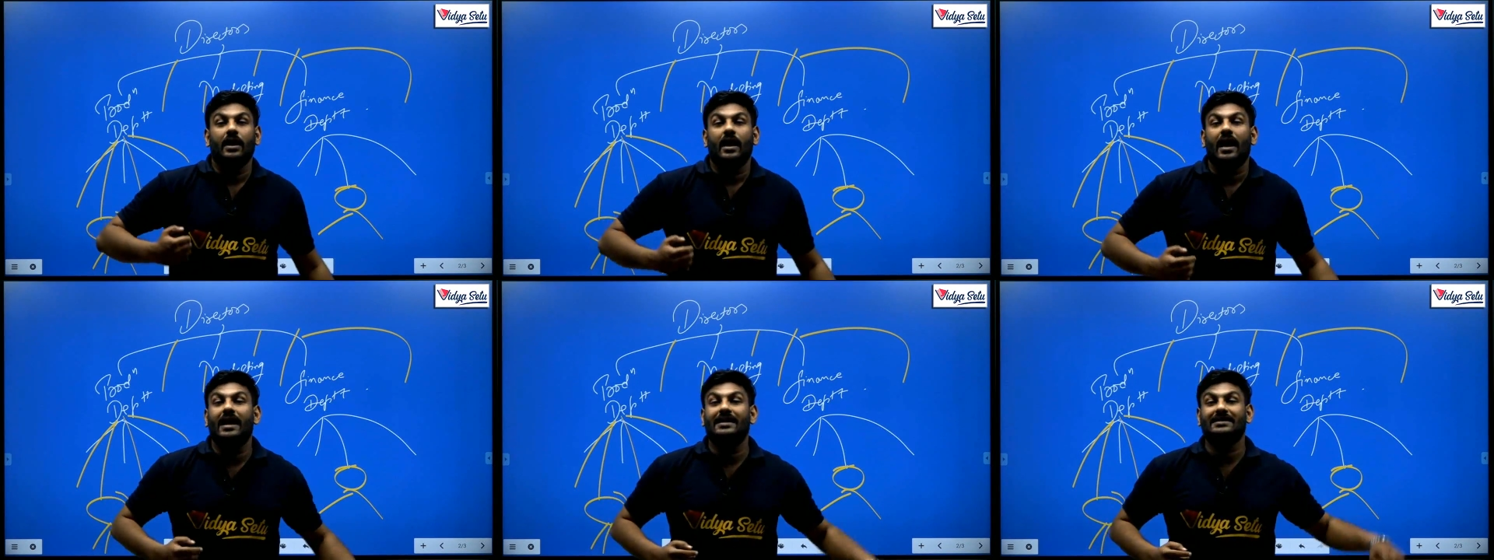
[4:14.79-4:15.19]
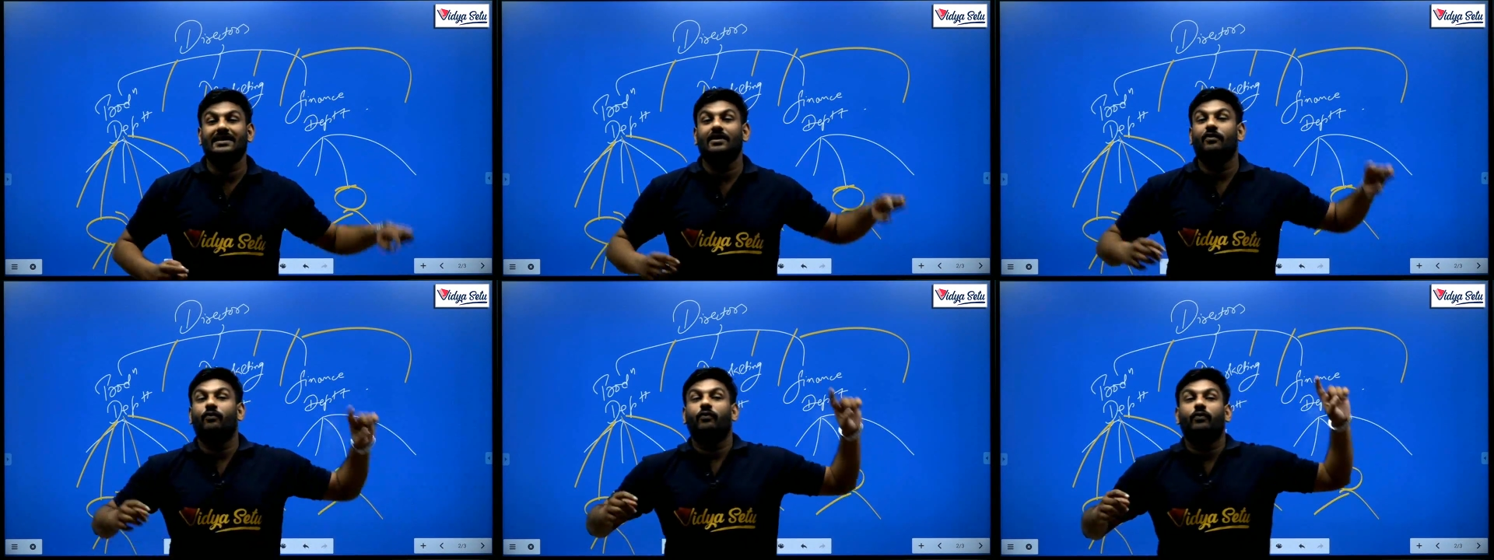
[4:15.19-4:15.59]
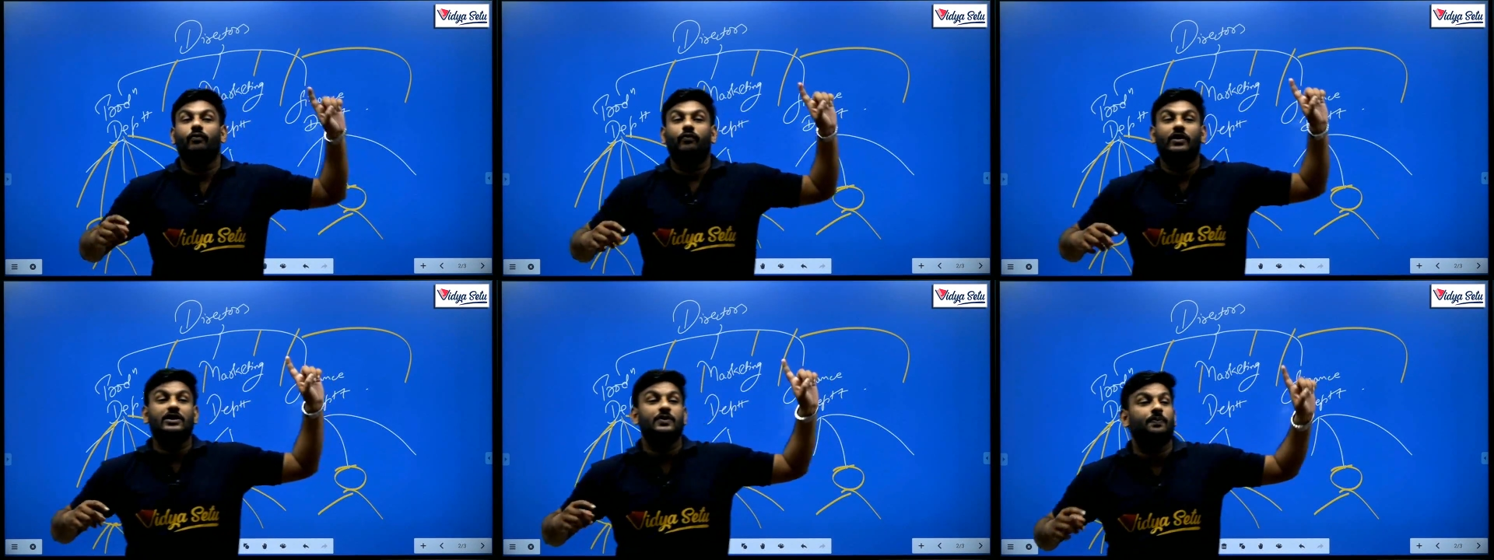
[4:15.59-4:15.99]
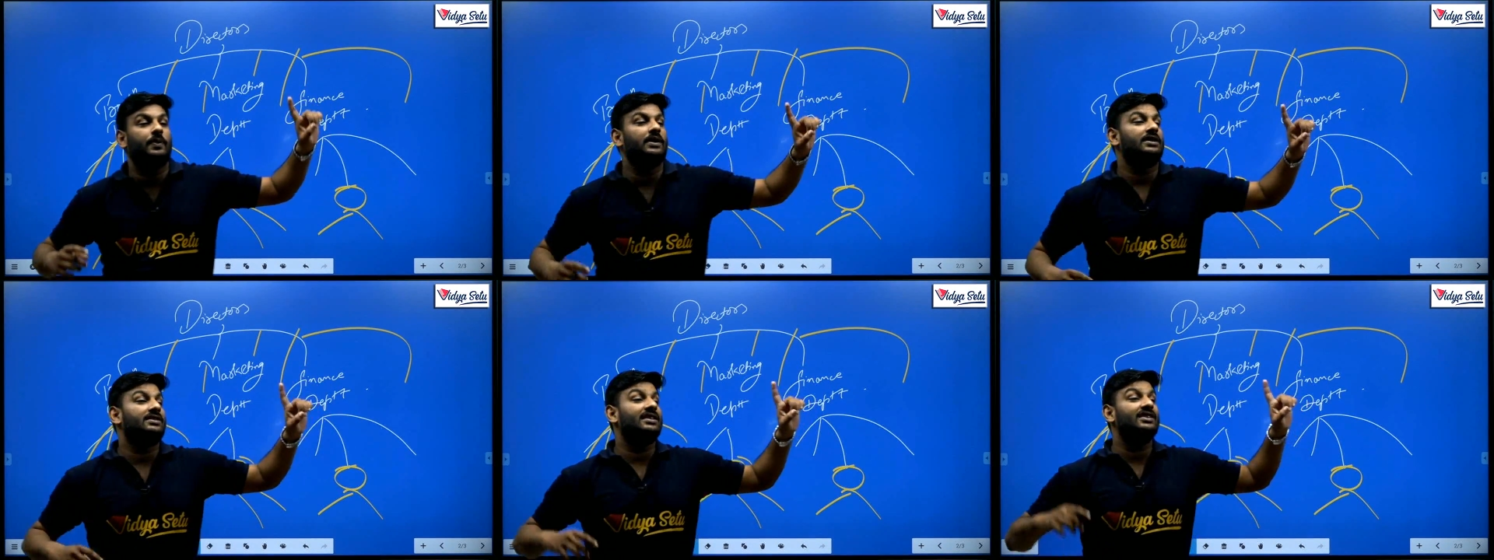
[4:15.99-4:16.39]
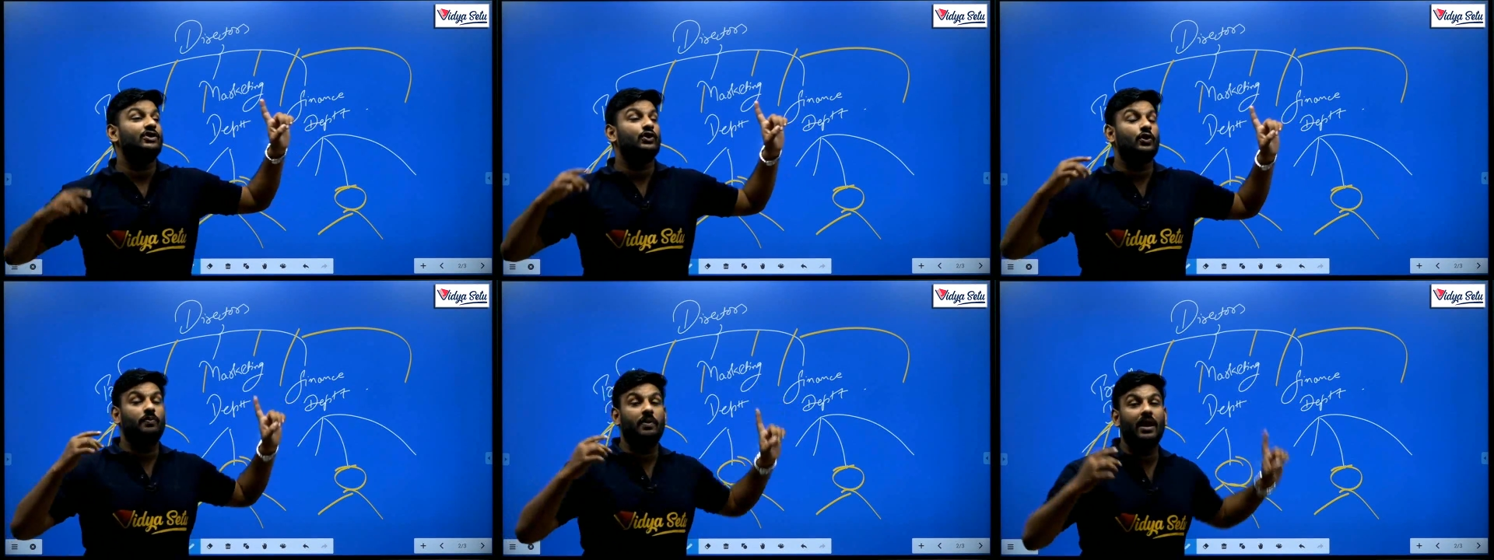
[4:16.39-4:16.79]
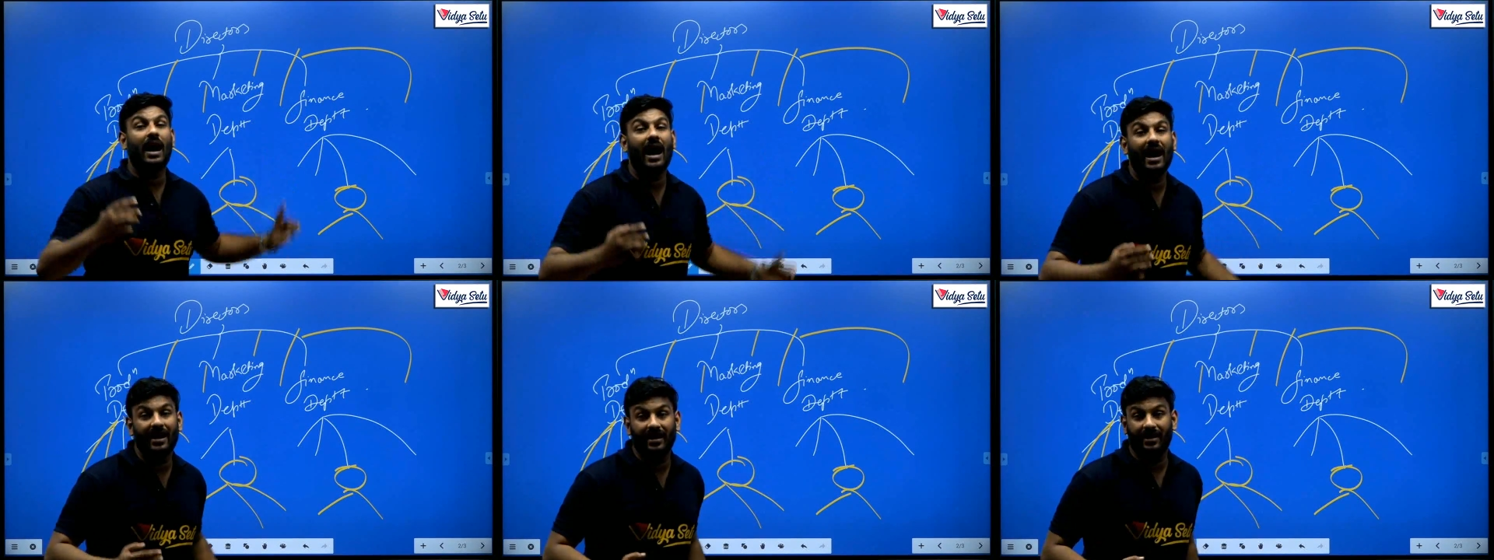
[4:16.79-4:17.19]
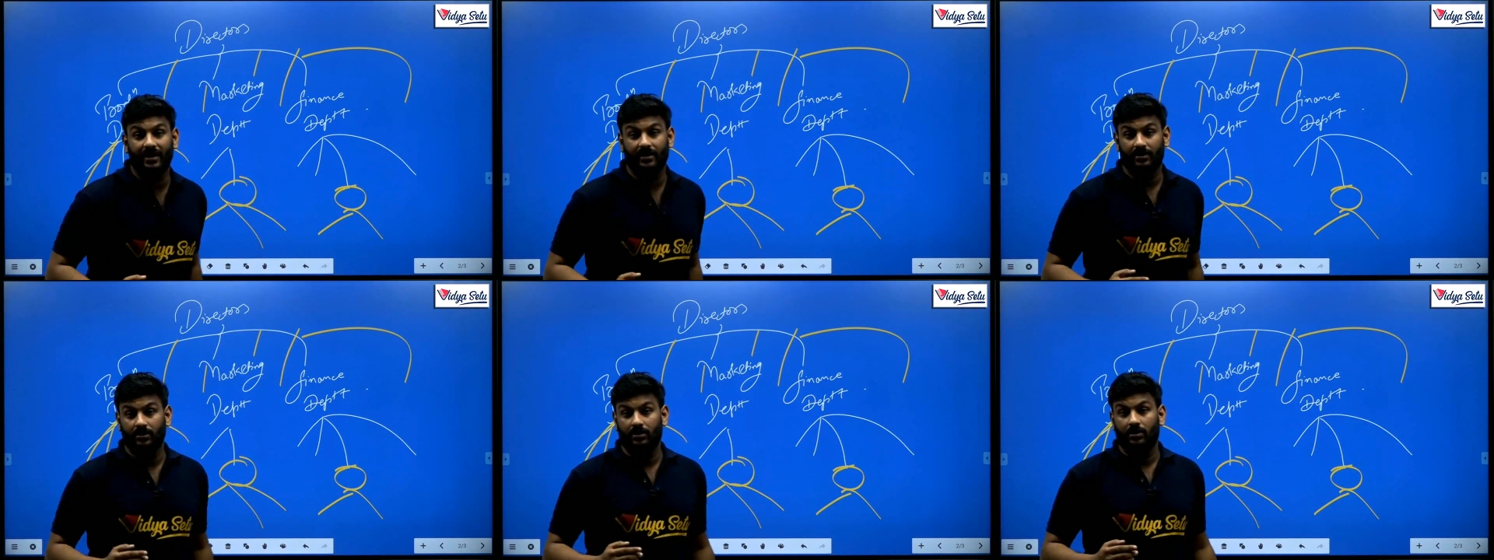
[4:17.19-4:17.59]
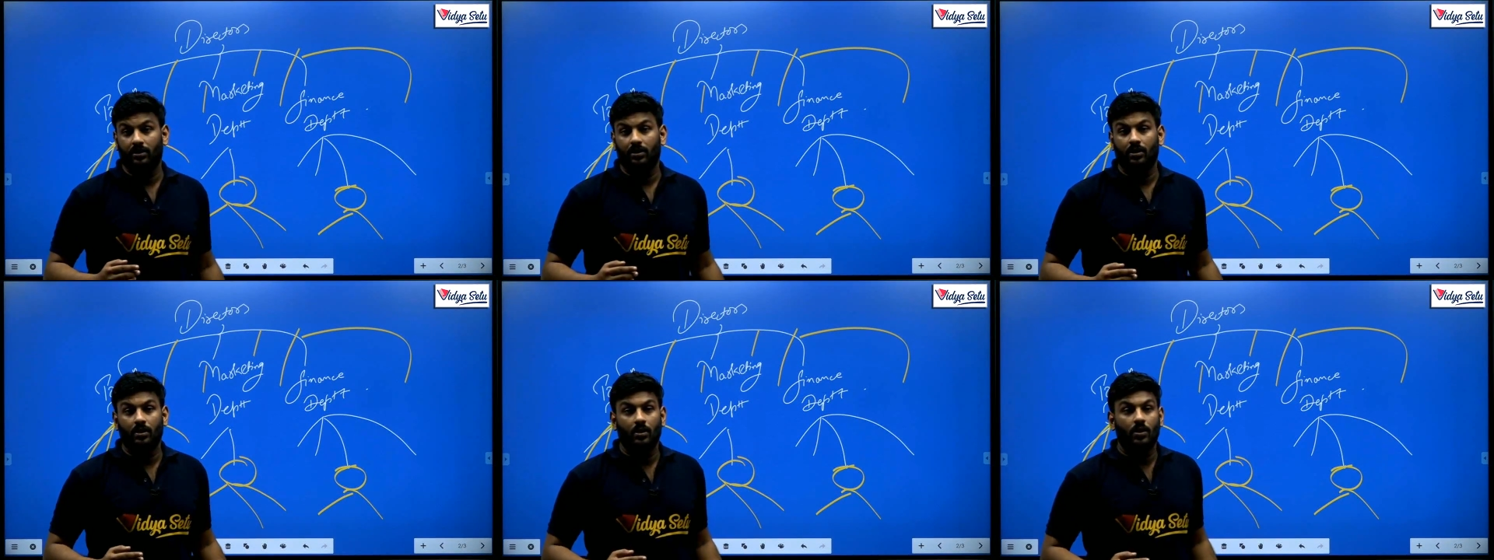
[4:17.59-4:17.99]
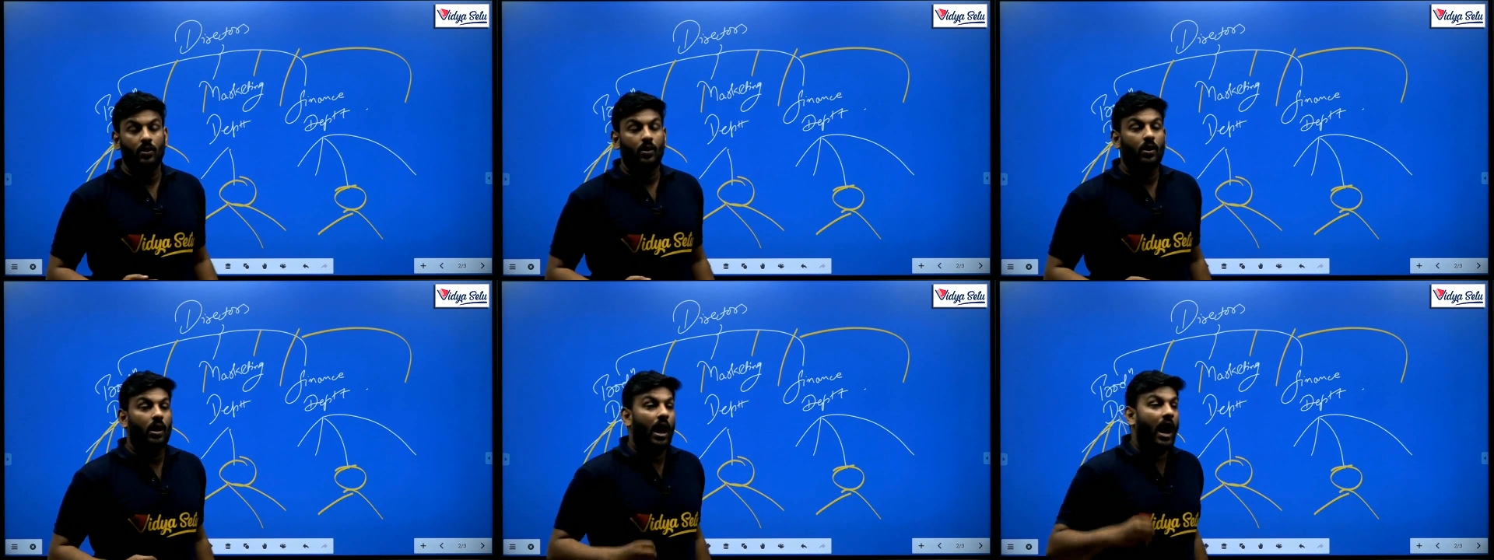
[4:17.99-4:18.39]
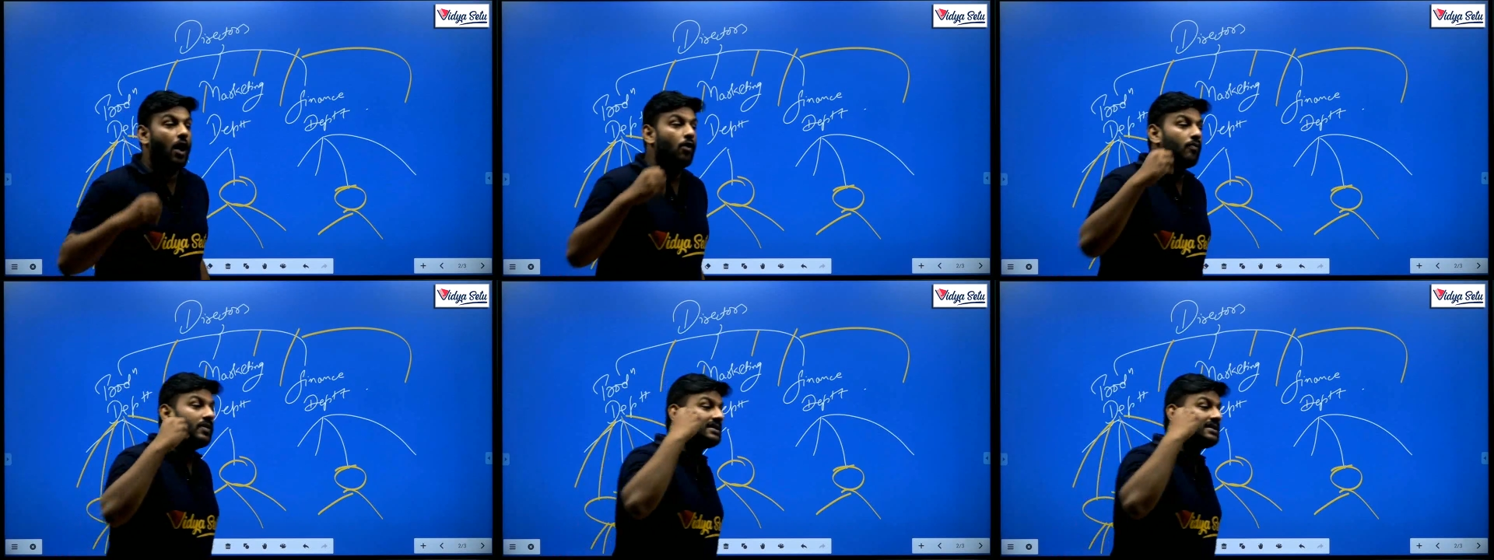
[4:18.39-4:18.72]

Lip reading: as in which person should be hired, how much